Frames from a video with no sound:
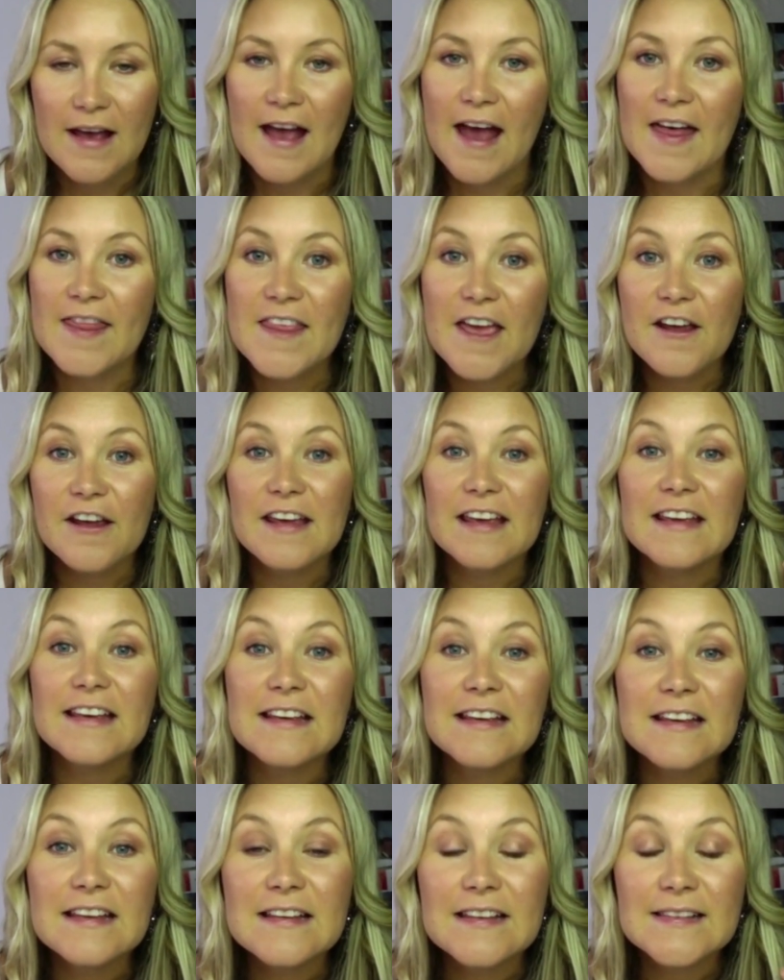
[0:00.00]
And there
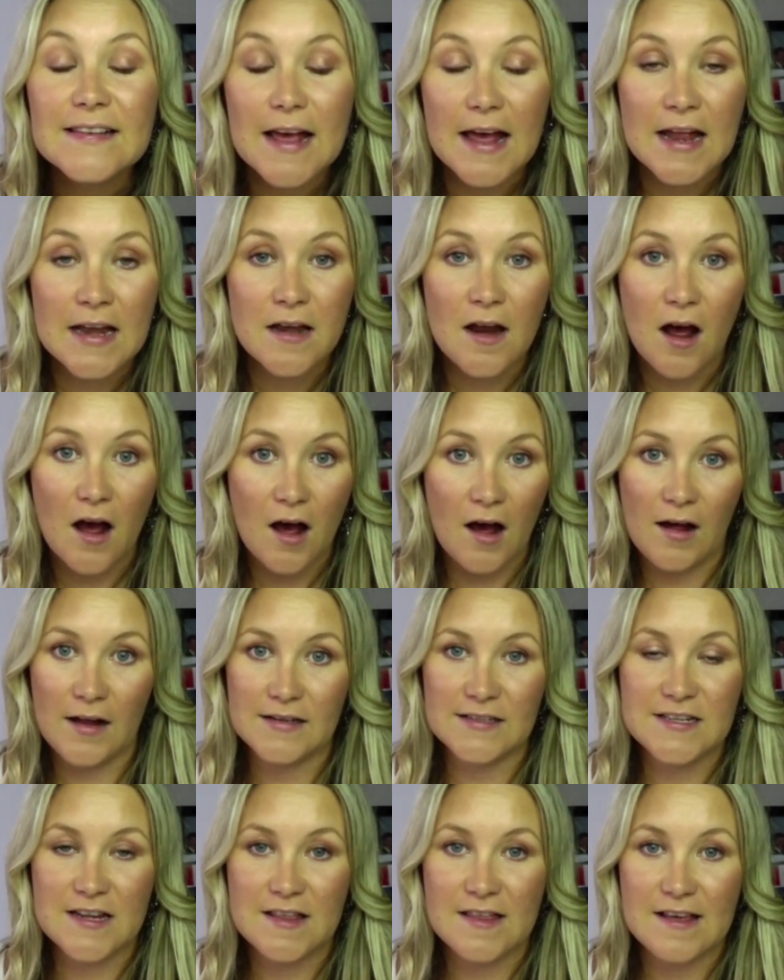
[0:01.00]
is an
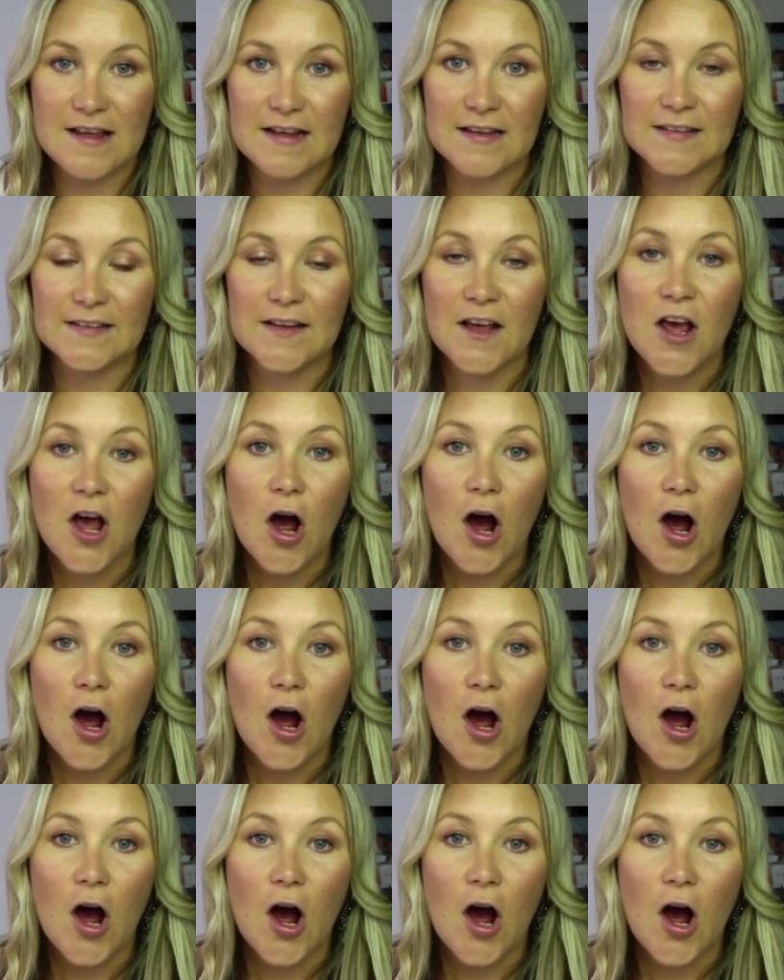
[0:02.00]
art to this.